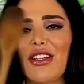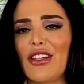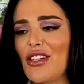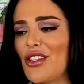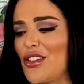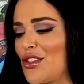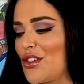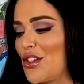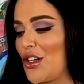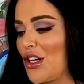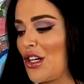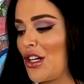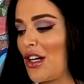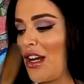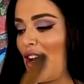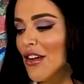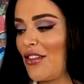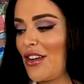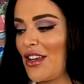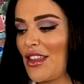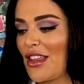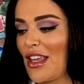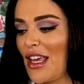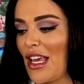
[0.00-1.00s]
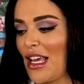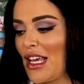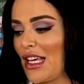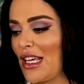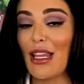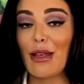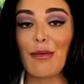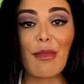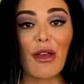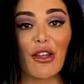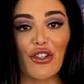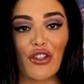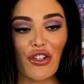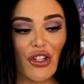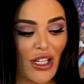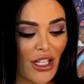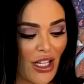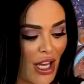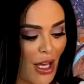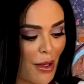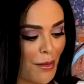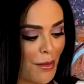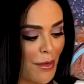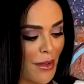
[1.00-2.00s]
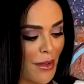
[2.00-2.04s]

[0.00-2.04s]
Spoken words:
to stir everything, and measuring cups.